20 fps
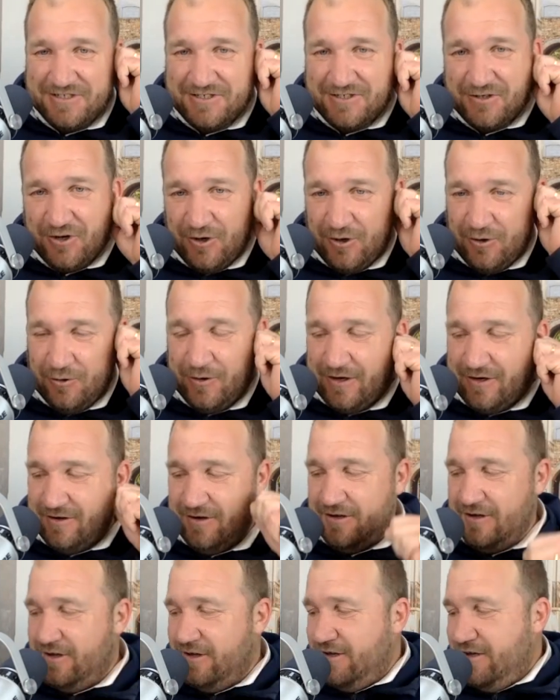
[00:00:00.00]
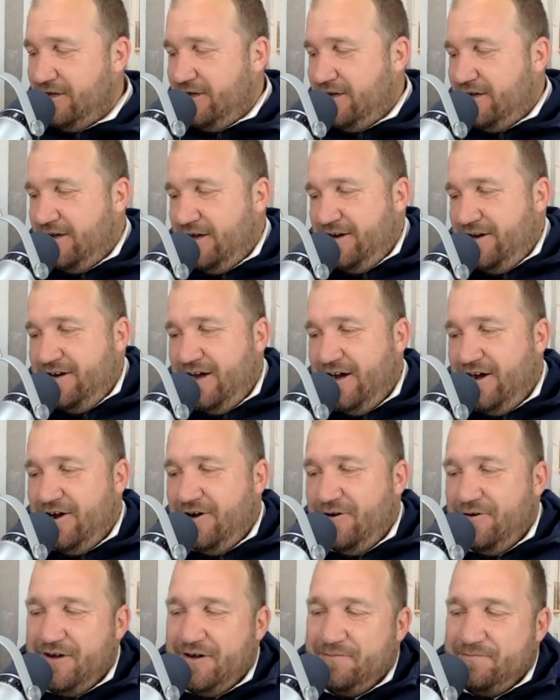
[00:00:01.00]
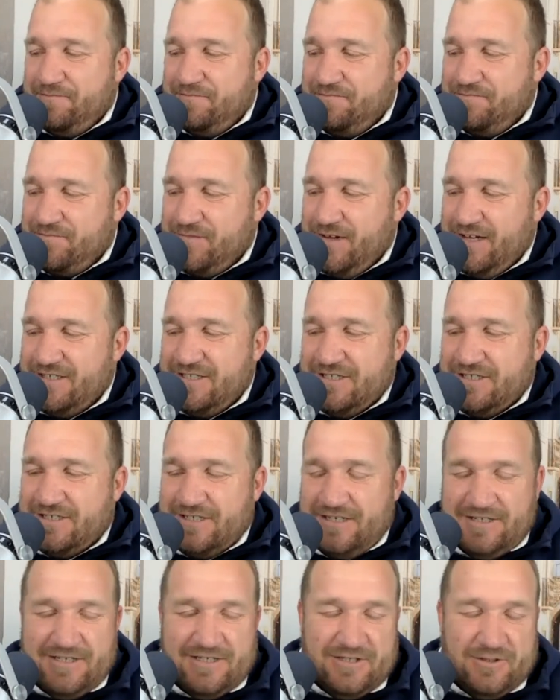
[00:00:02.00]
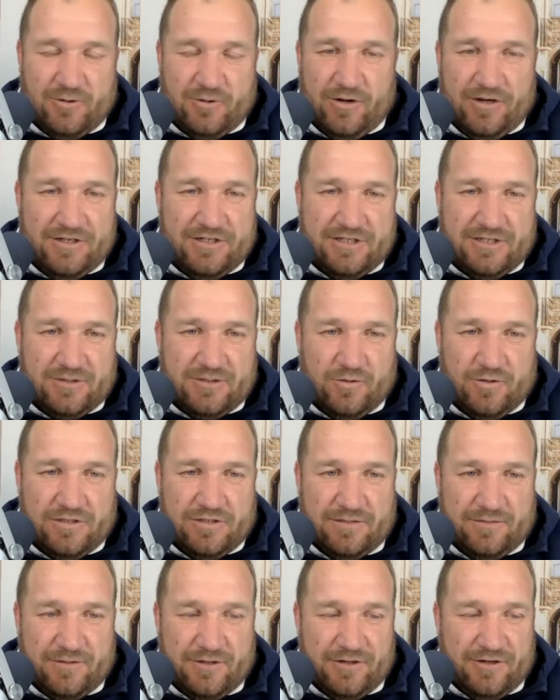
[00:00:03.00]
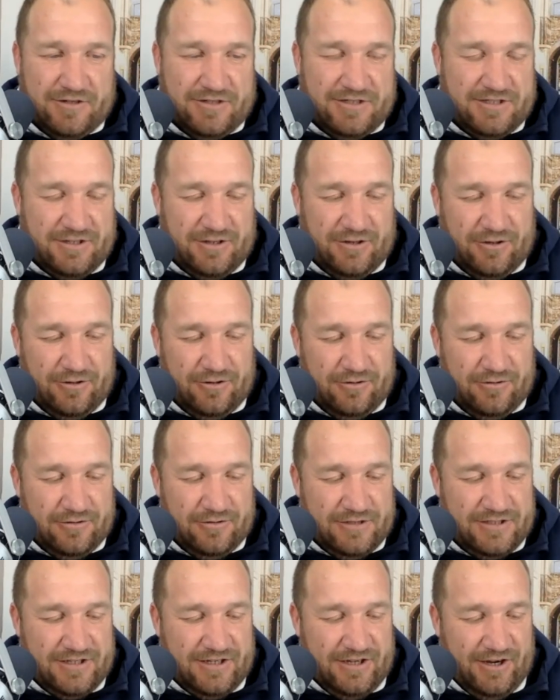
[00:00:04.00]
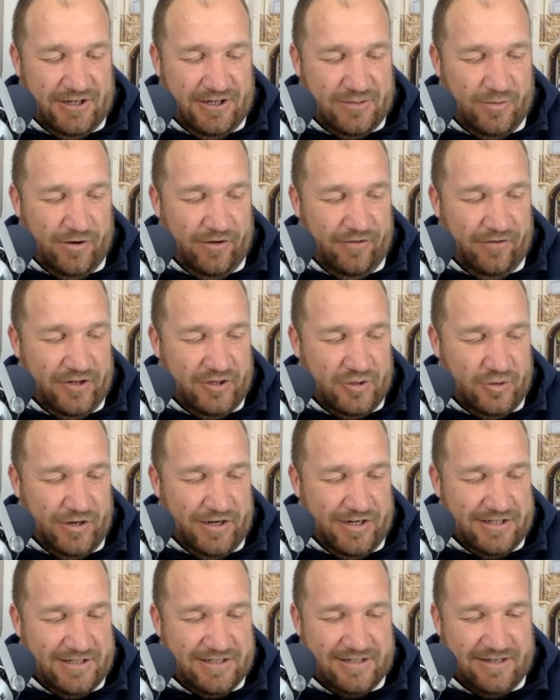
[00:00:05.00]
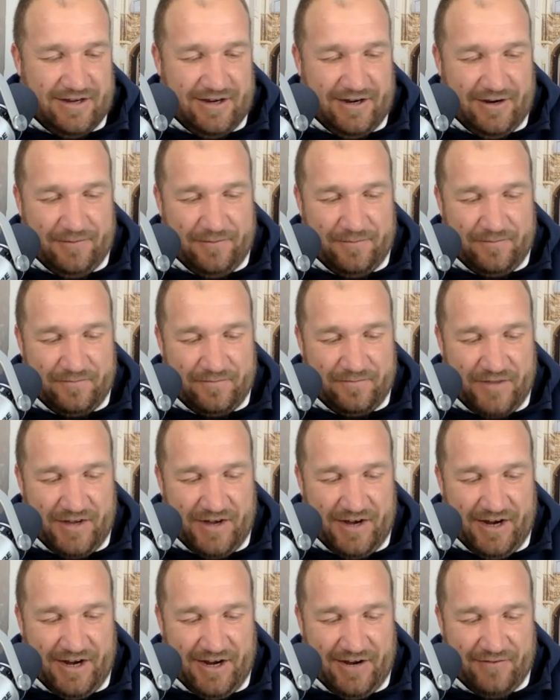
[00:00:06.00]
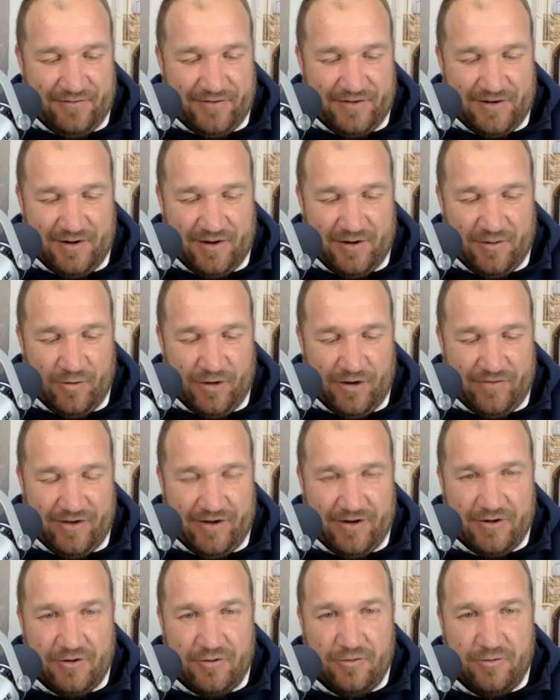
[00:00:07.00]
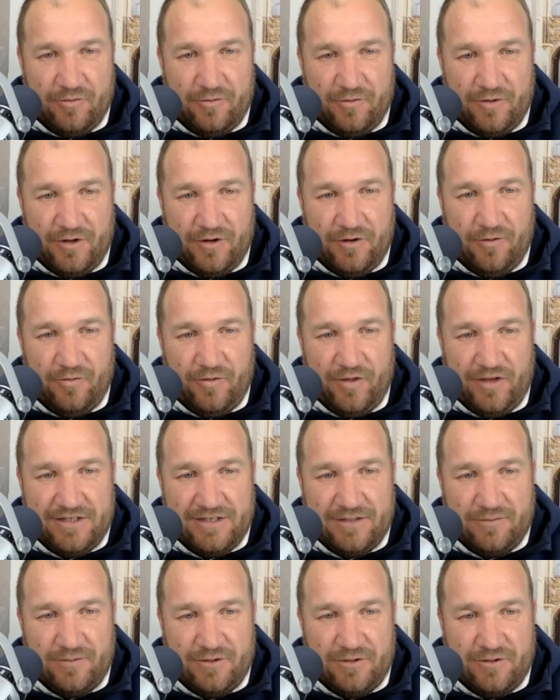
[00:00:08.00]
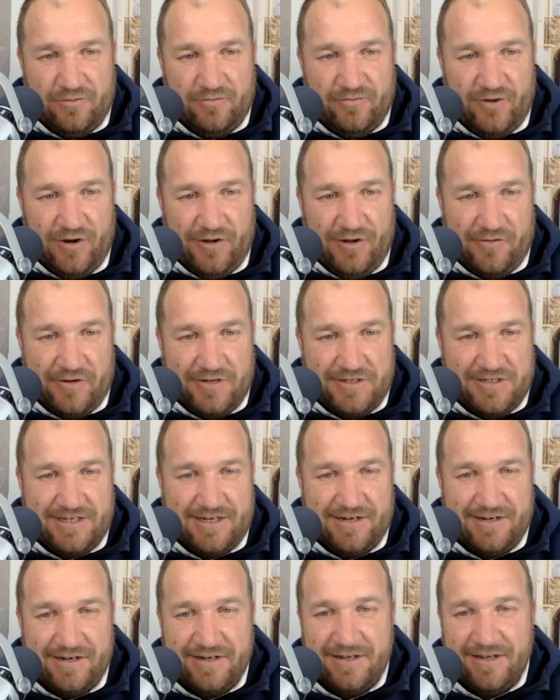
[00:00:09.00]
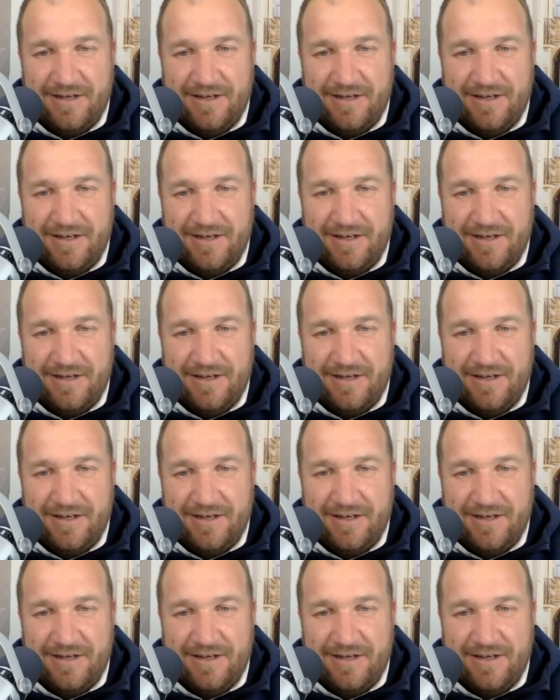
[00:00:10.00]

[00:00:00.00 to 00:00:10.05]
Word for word: to go and and now um, it's just it's just it's just awesome you know so so yeah it's one of the joys um, that i have and and one of our little little things that we do father and son